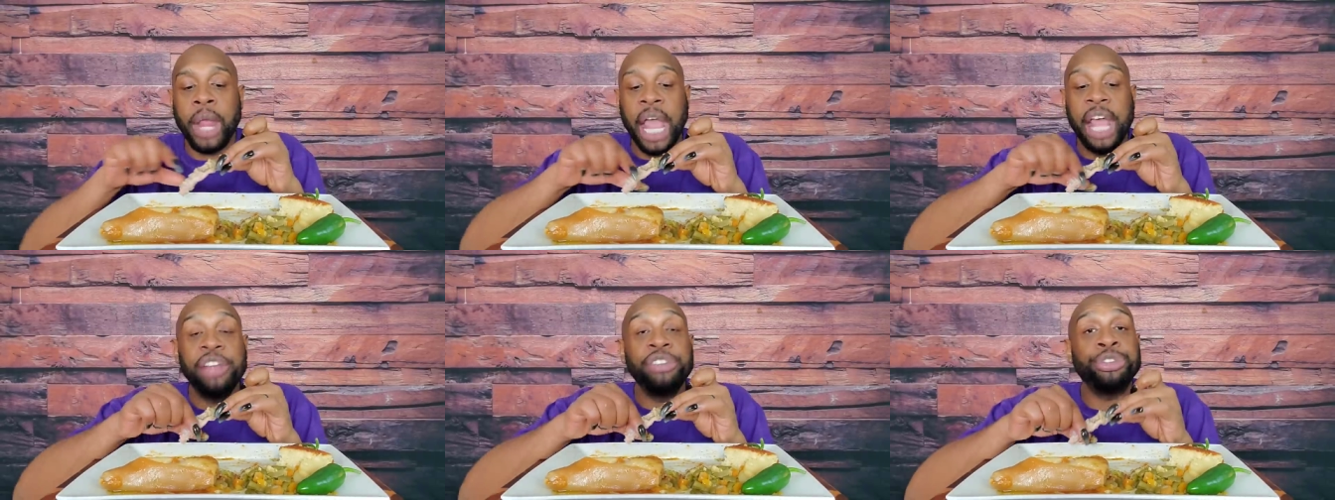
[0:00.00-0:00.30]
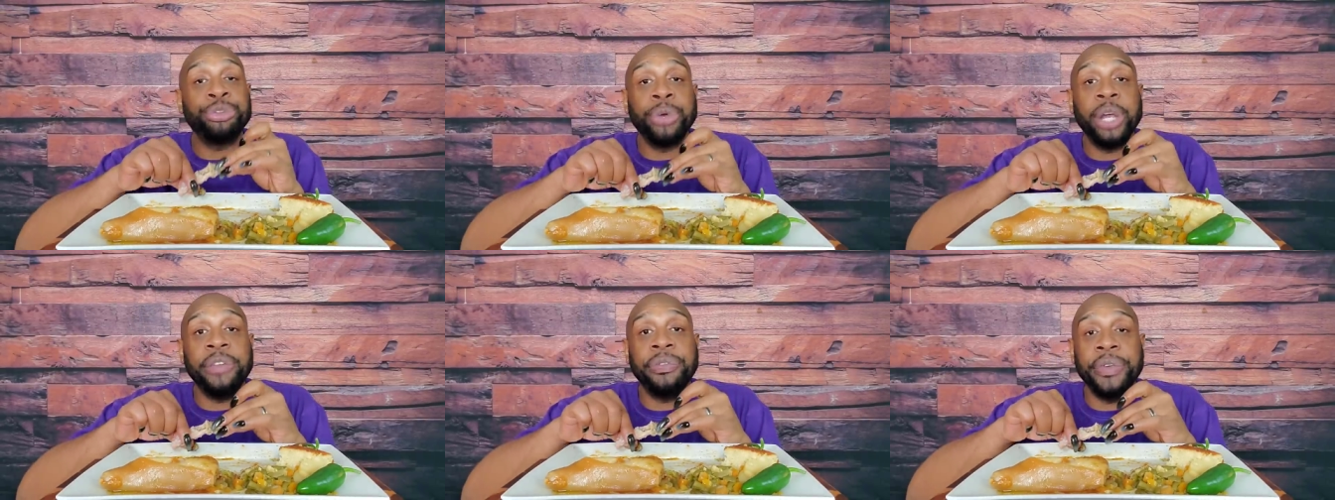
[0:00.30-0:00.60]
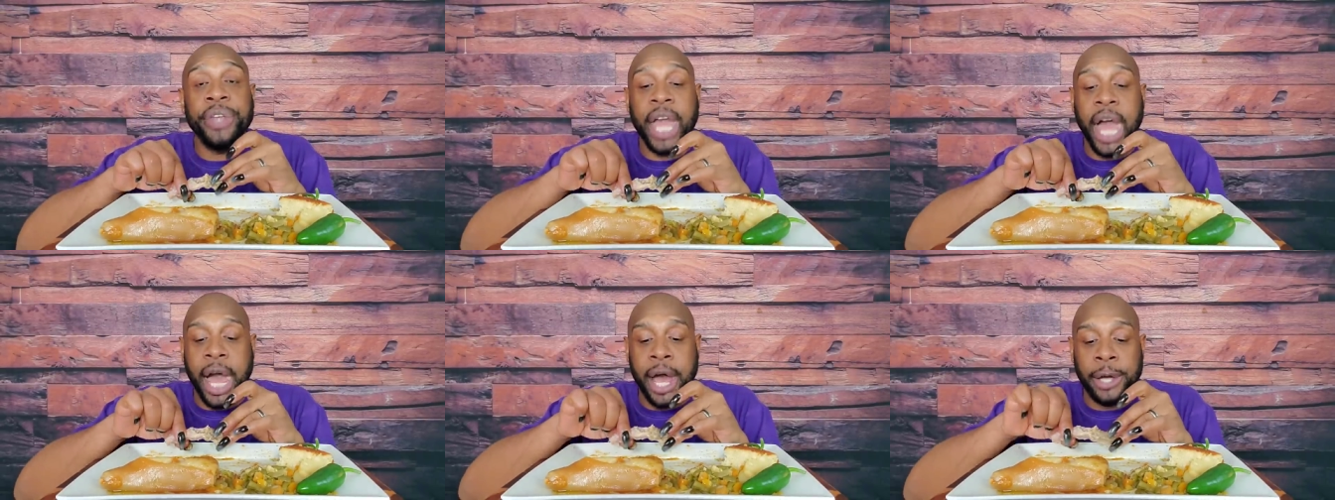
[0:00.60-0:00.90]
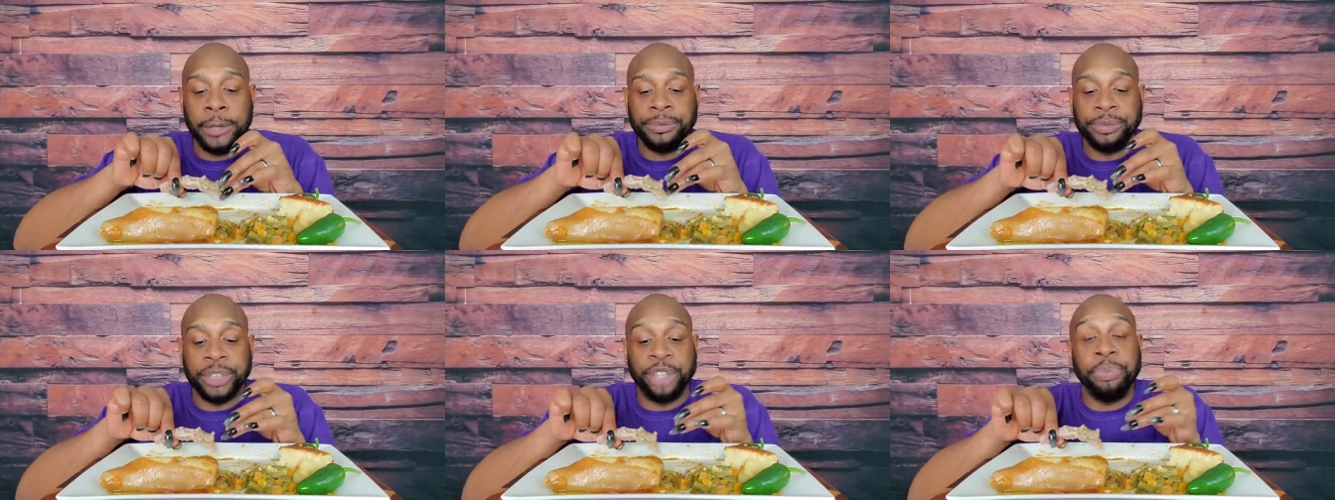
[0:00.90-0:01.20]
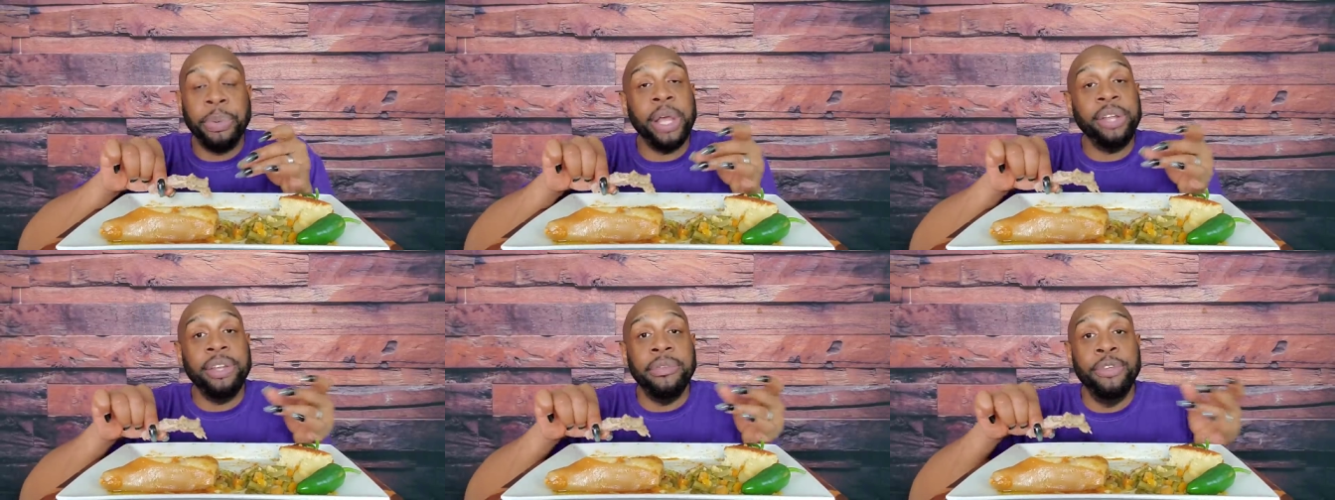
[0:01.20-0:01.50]
It's stressful, y'all,
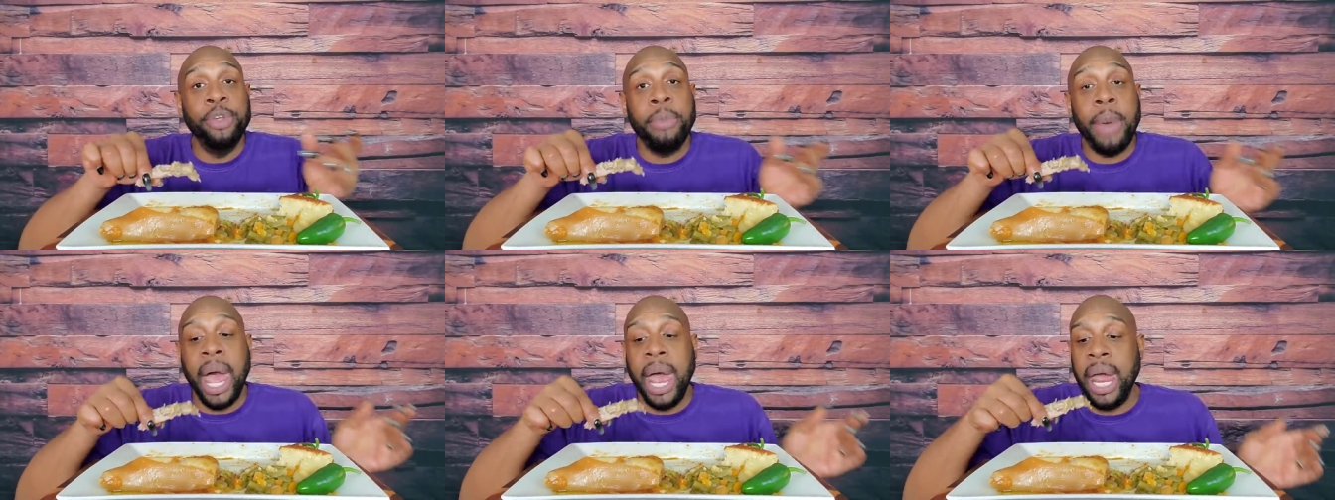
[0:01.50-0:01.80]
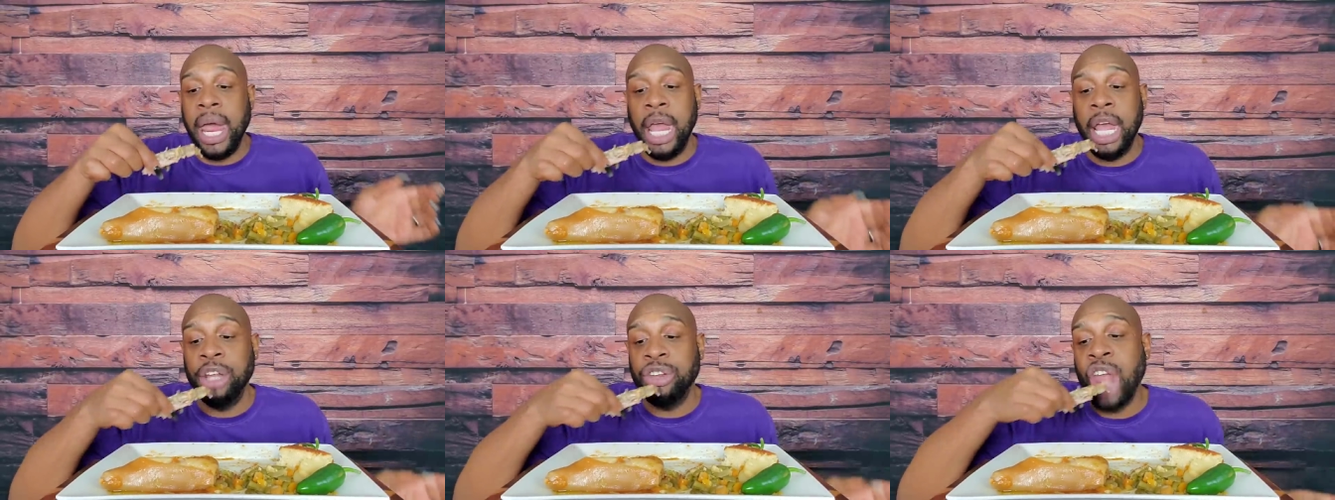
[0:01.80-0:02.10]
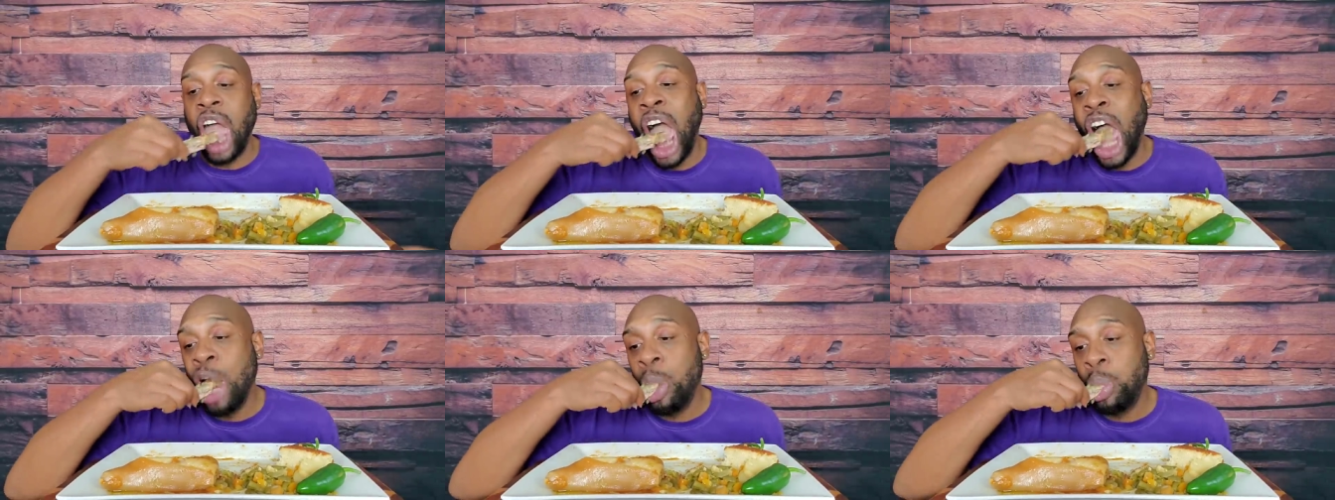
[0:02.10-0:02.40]
especially if you're my age.